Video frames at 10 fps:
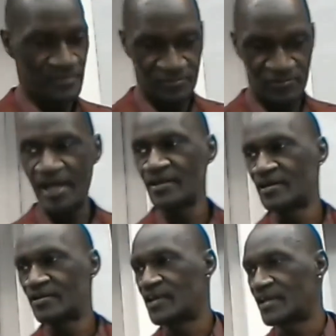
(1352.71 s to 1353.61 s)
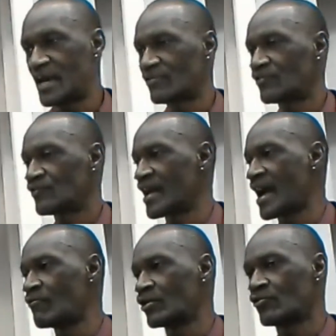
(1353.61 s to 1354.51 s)
train, get to the cab, and says, hey, I
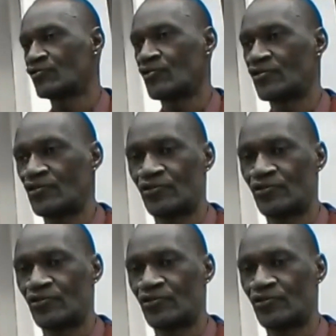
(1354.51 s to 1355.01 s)
want to go to so-and-so,